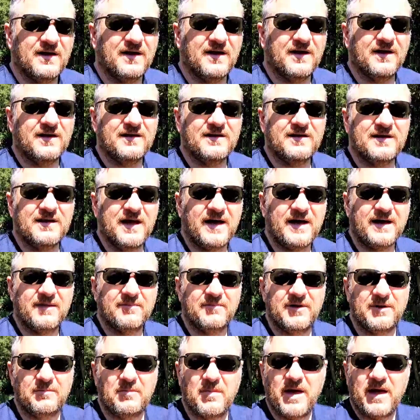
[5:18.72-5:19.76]
other than that, I
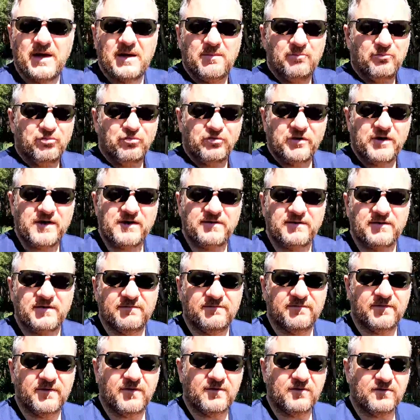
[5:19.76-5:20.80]
mean, man, it breathed.
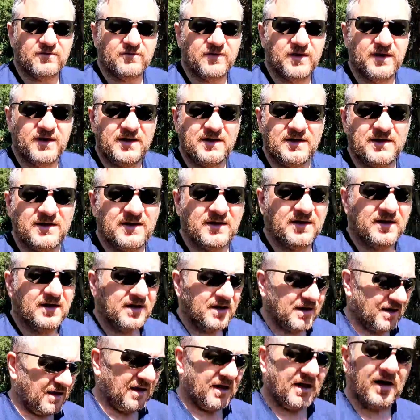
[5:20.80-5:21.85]
It felt great.
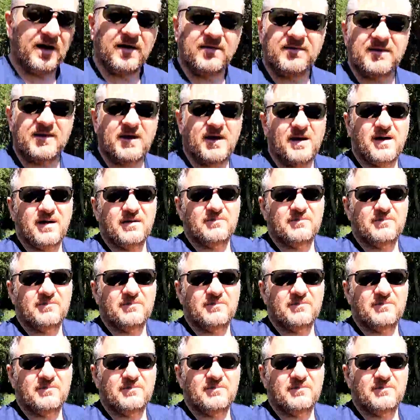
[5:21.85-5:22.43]
I, and I,